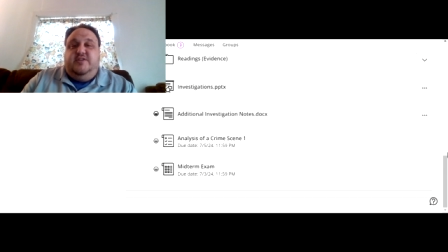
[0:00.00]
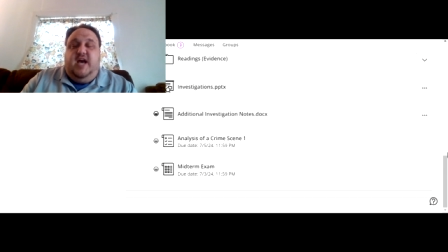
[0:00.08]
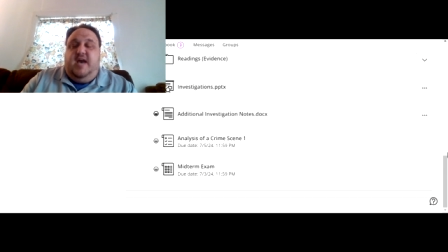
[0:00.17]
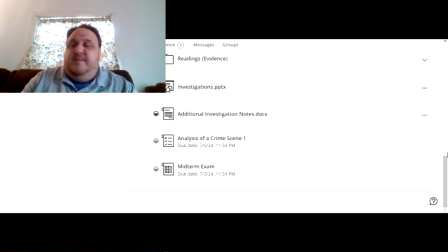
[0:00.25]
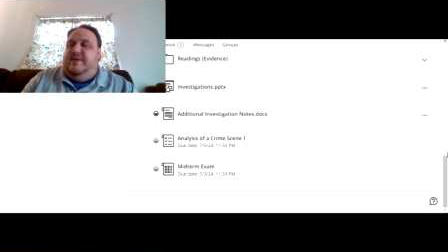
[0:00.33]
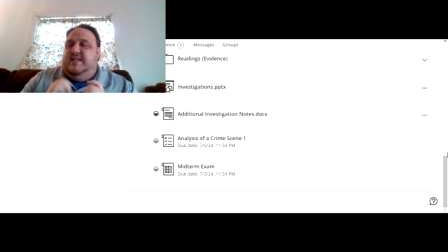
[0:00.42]
your
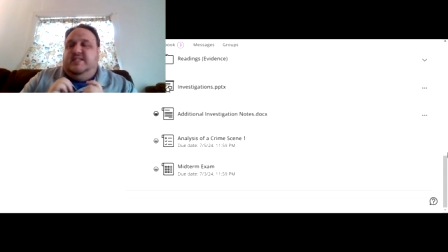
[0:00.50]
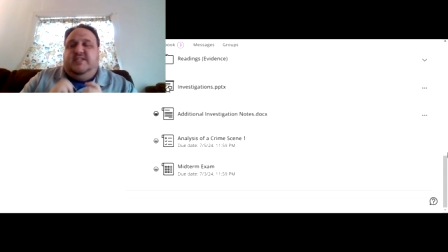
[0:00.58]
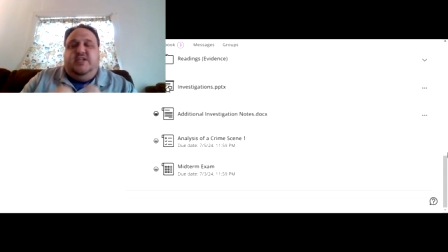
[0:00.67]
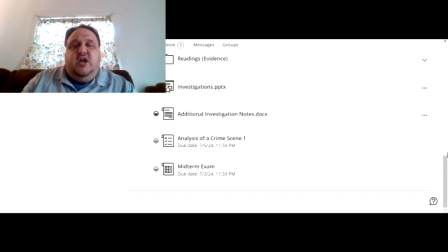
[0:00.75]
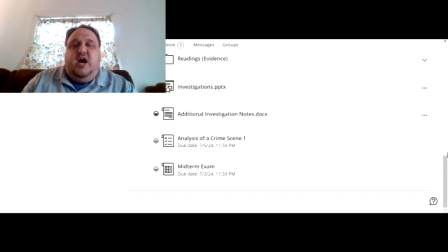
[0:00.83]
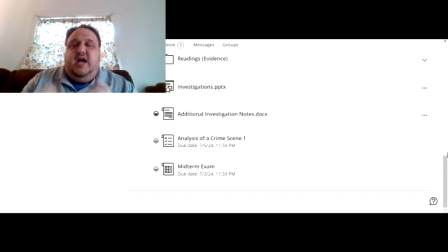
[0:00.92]
time. It
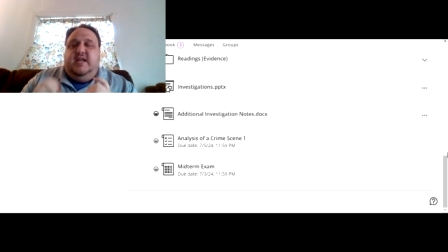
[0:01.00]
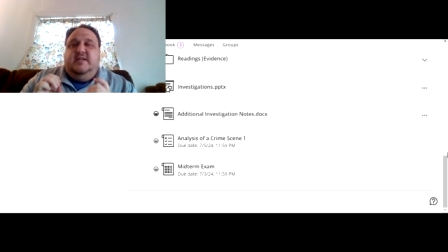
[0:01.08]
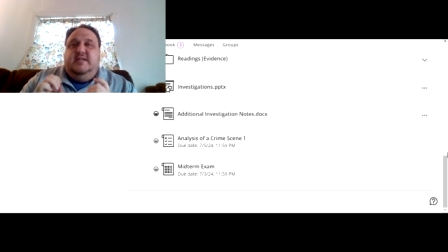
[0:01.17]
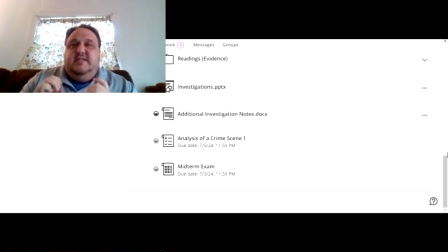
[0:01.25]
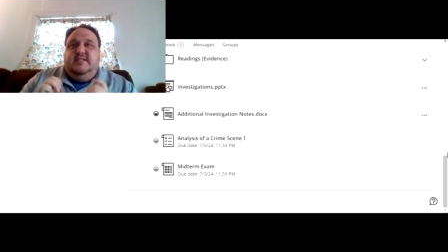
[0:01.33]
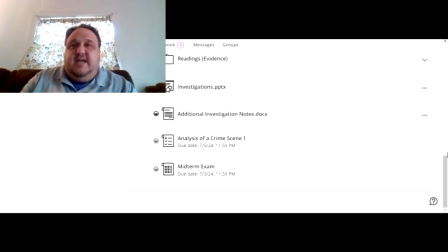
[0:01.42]
is not
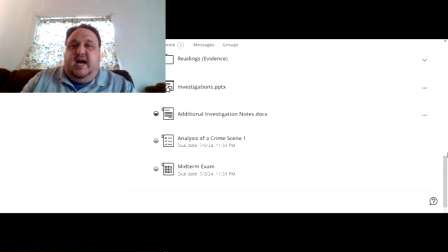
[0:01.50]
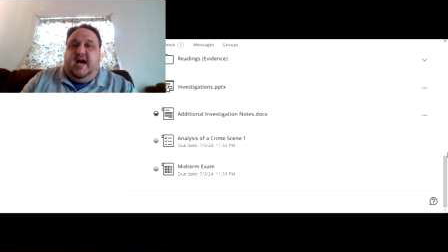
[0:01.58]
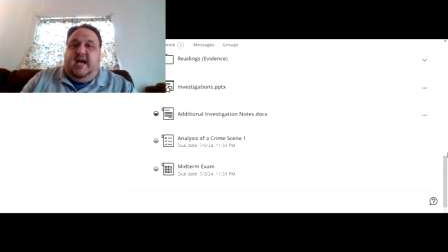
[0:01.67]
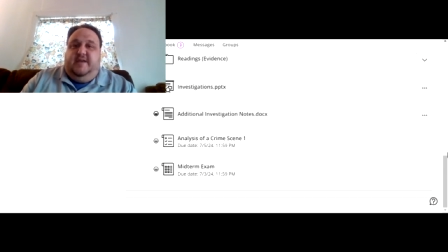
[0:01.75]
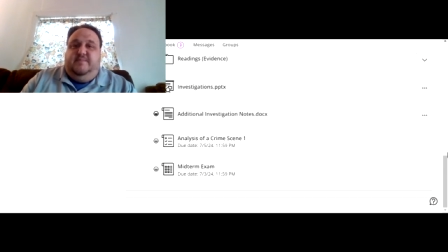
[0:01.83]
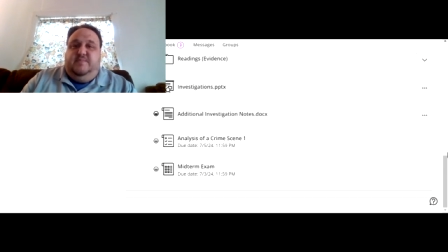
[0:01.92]

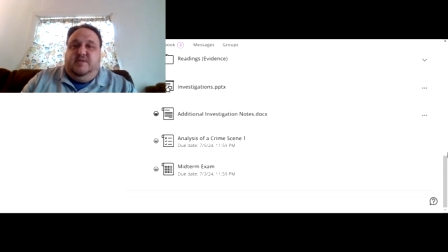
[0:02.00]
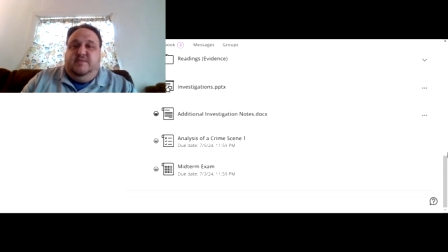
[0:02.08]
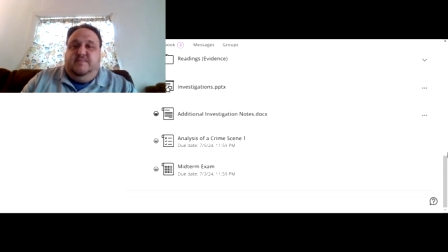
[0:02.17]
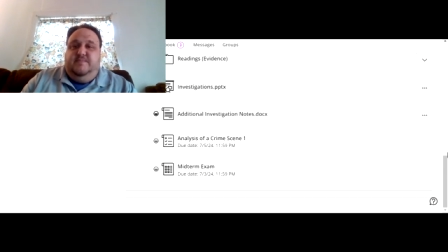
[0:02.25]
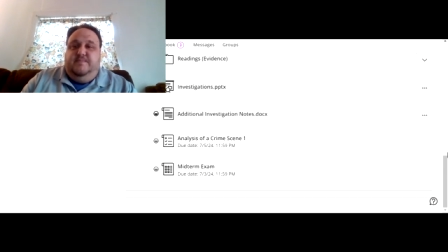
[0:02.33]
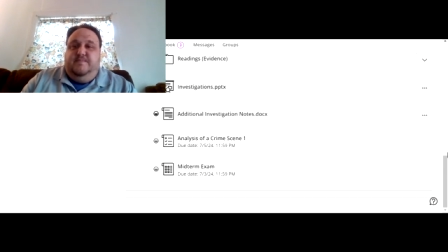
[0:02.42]
timed,
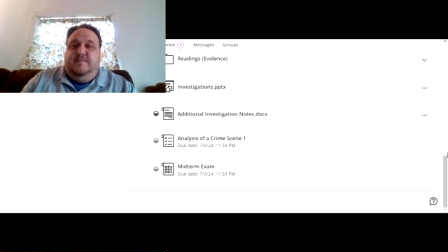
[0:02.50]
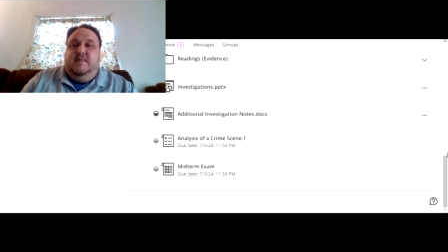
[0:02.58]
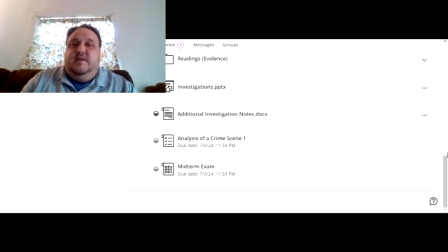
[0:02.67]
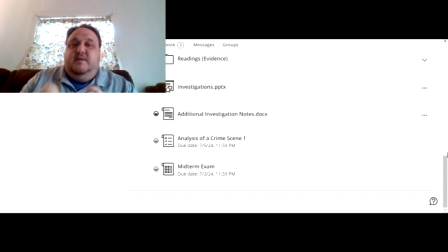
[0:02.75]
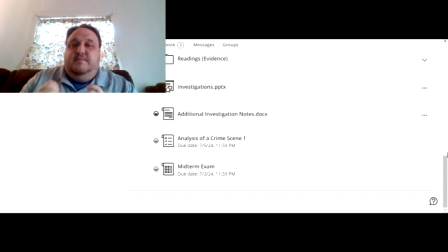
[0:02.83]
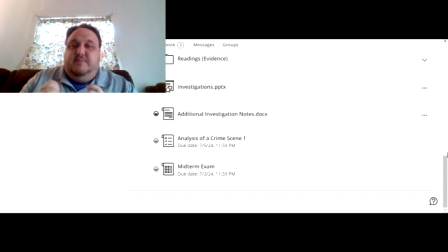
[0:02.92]

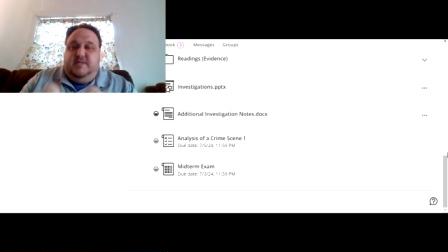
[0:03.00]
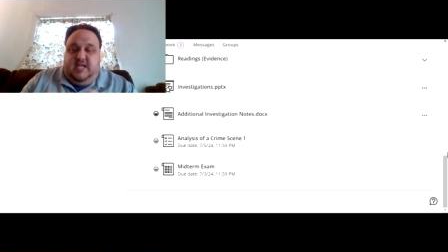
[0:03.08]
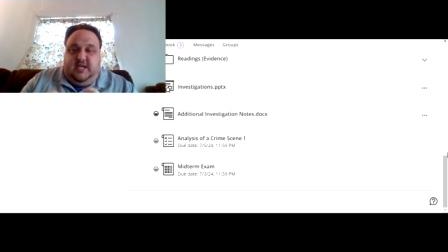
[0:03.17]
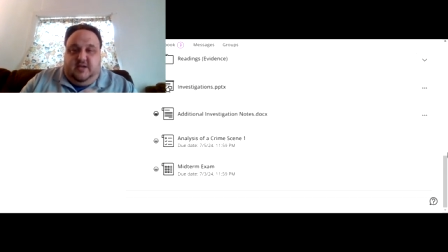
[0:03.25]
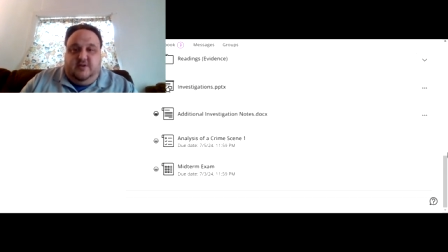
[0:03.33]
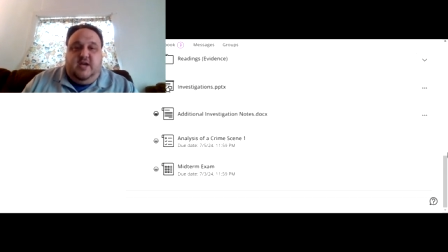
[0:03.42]
but
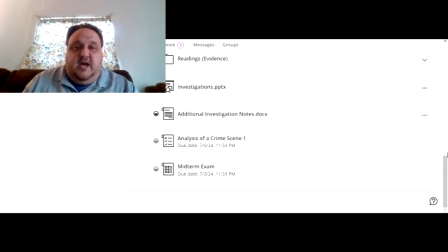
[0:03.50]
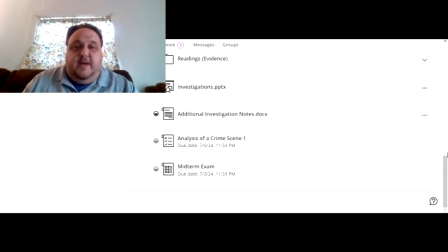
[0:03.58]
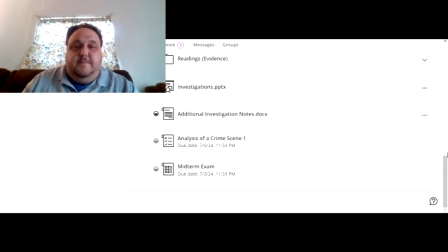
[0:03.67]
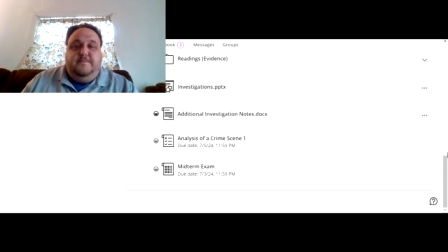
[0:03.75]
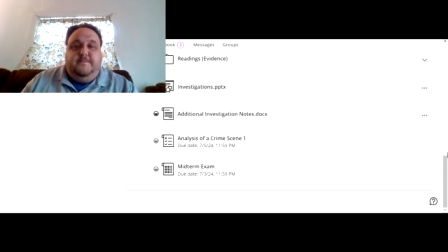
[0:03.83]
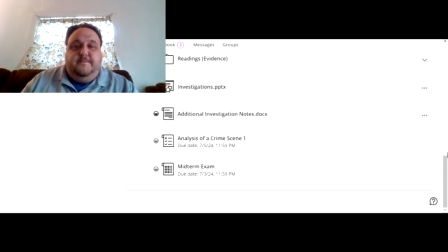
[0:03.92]
take your
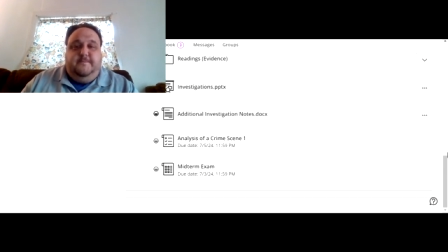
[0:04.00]
time.